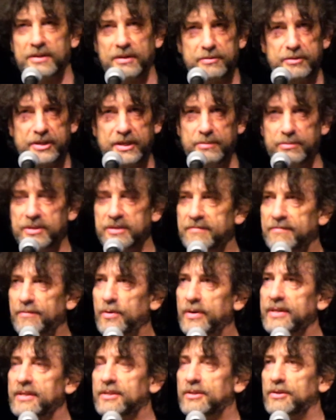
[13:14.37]
so she was
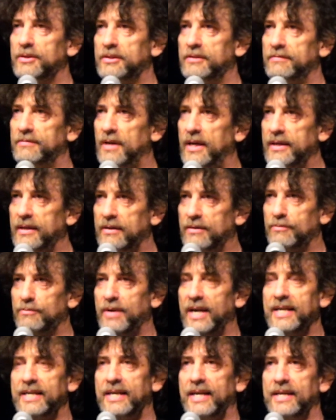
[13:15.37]
very sort of like
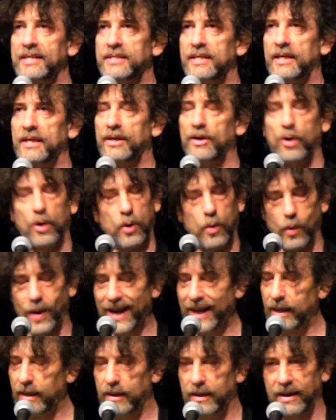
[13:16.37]
radiating, go
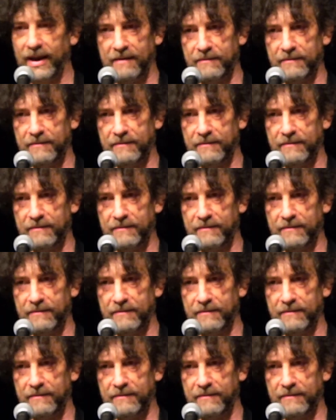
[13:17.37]
away,